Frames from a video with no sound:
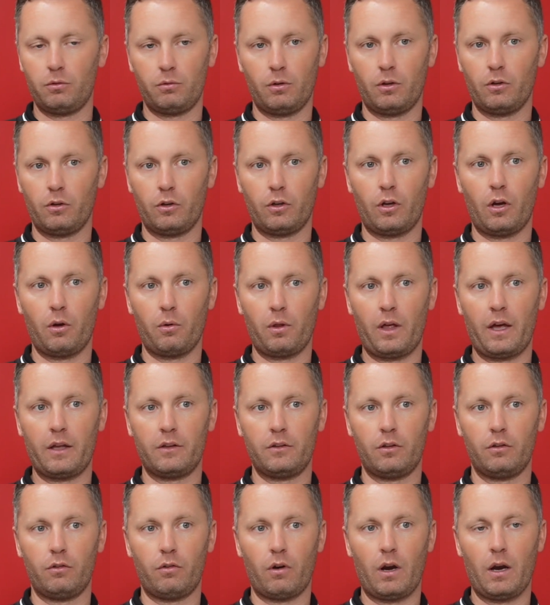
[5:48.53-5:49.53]
We're going to go there
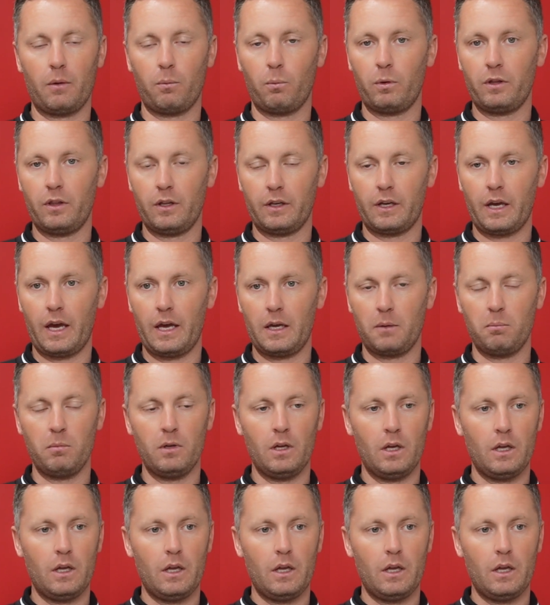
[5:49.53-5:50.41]
to try and win the game,